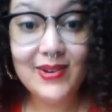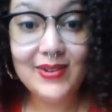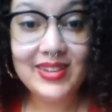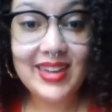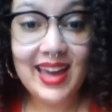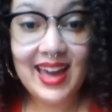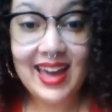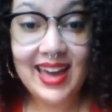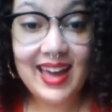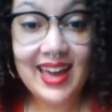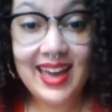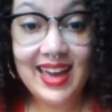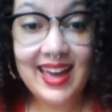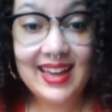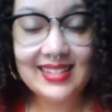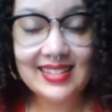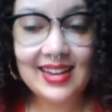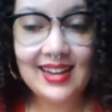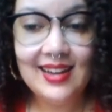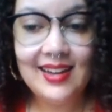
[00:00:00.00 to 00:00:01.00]

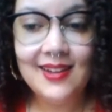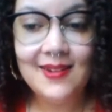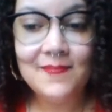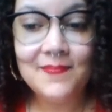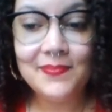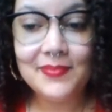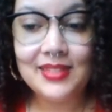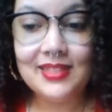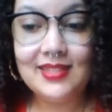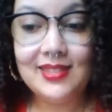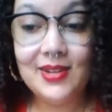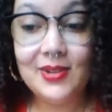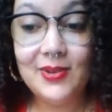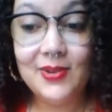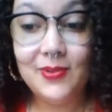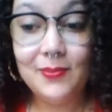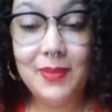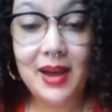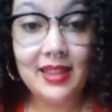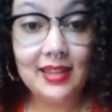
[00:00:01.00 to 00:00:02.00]
Yes.
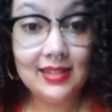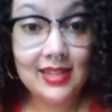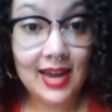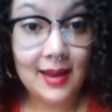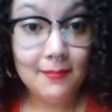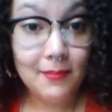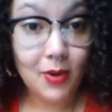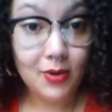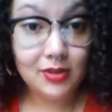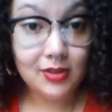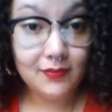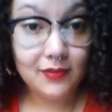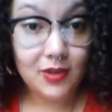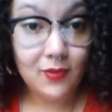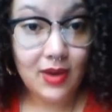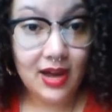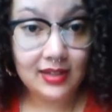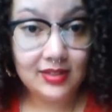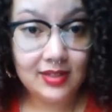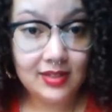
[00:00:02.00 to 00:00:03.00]
So by the time most of you
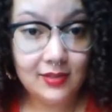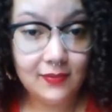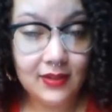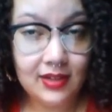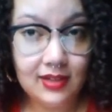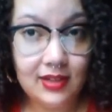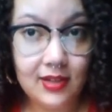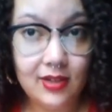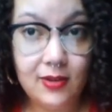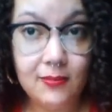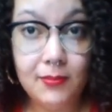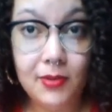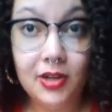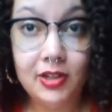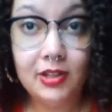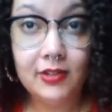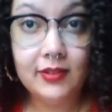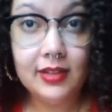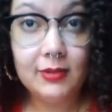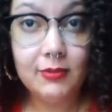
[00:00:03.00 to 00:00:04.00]
watch this video,
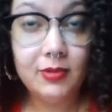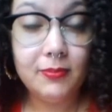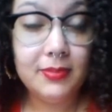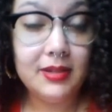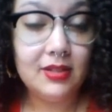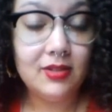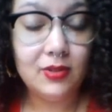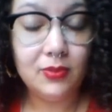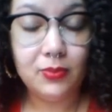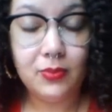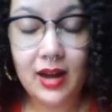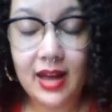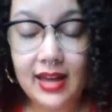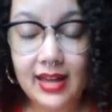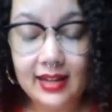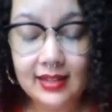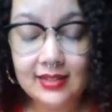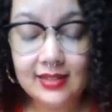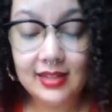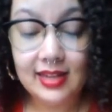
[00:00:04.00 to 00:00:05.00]
Mercury will be
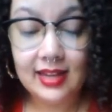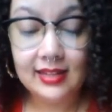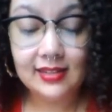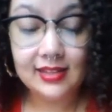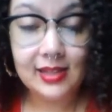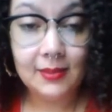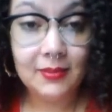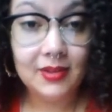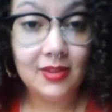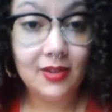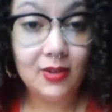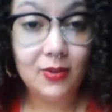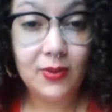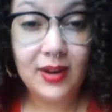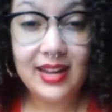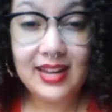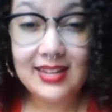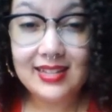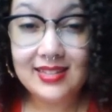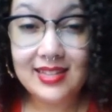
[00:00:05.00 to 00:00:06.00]
direct and some of the
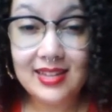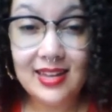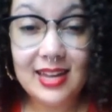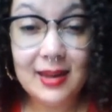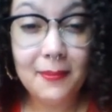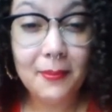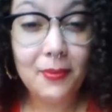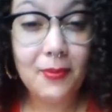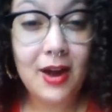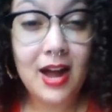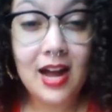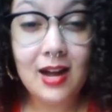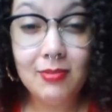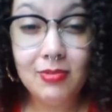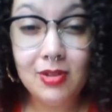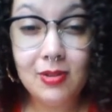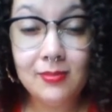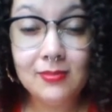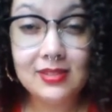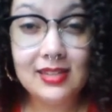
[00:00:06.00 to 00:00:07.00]
crazy
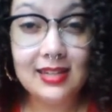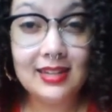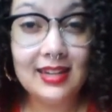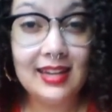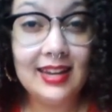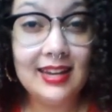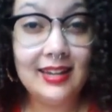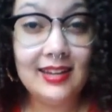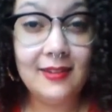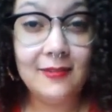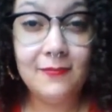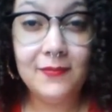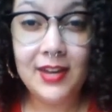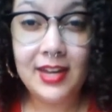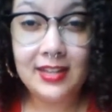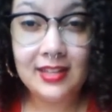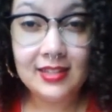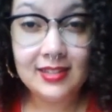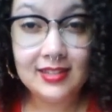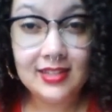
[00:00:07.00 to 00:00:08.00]
problems and
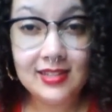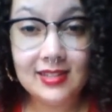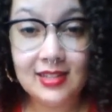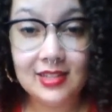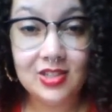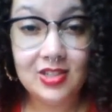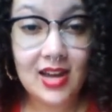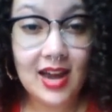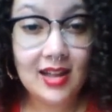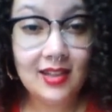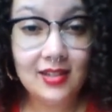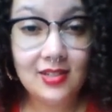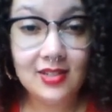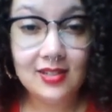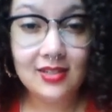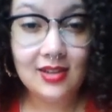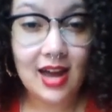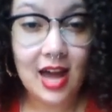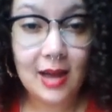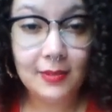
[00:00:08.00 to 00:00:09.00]
inconveniences and
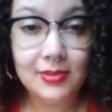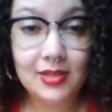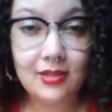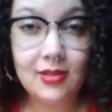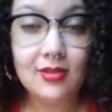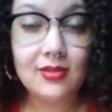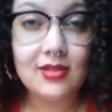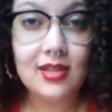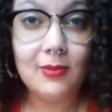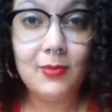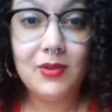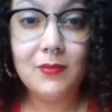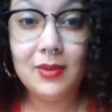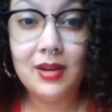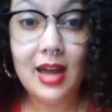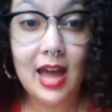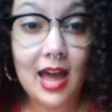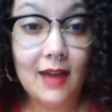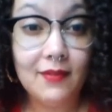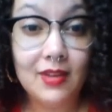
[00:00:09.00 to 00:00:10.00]
challenges and obstacles that we've
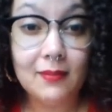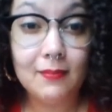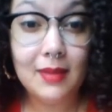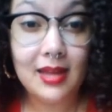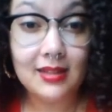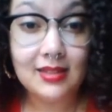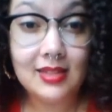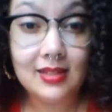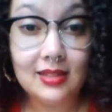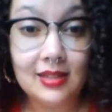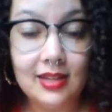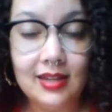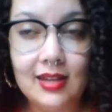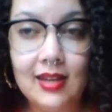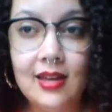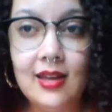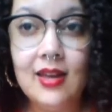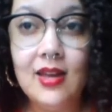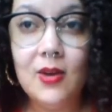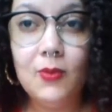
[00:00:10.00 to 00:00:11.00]
been having mentally
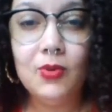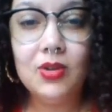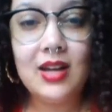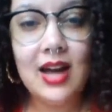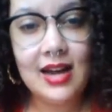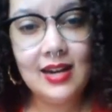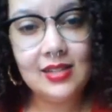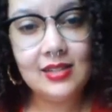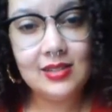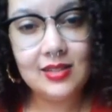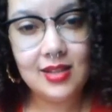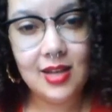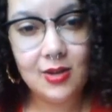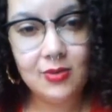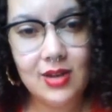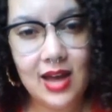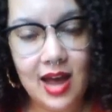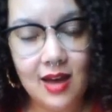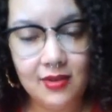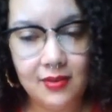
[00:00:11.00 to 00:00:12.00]
will kind of slow
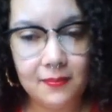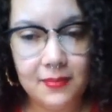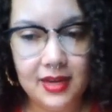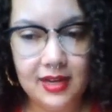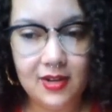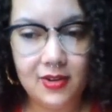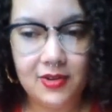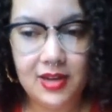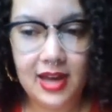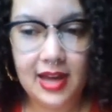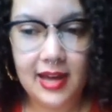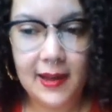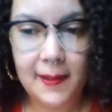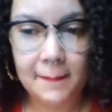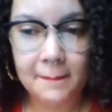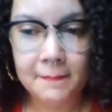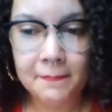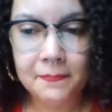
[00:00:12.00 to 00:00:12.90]
down a bit, okay?